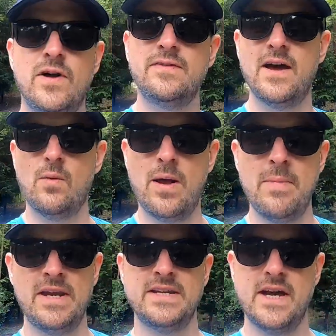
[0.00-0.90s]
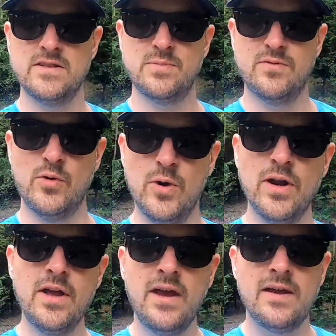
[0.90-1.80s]
felt that way many times before,
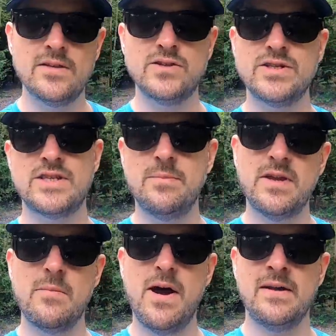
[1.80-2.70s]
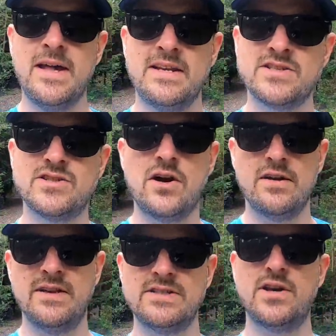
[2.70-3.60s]
and there's just something about getting
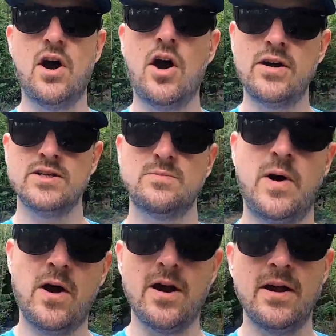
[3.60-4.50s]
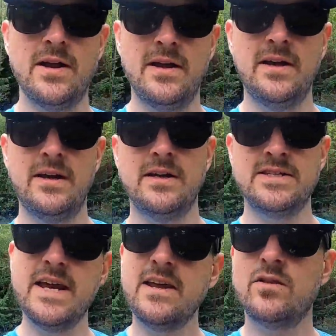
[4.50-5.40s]
started that's the hardest part.
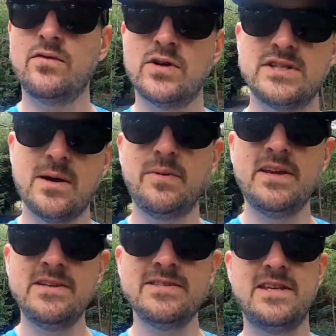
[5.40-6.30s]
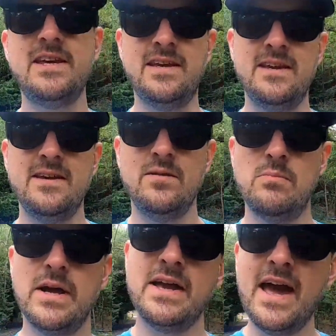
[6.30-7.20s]
And taking the first step is key,
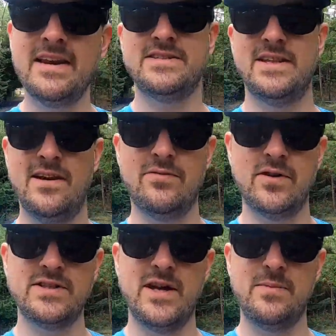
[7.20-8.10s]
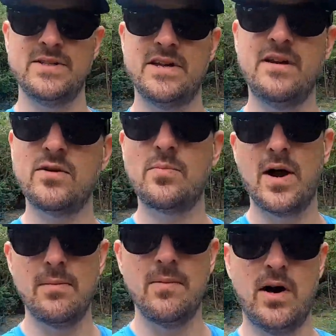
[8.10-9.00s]
but getting to that first step is another
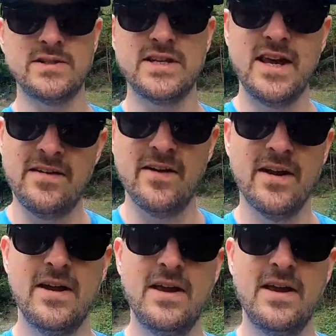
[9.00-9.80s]
problem altogether.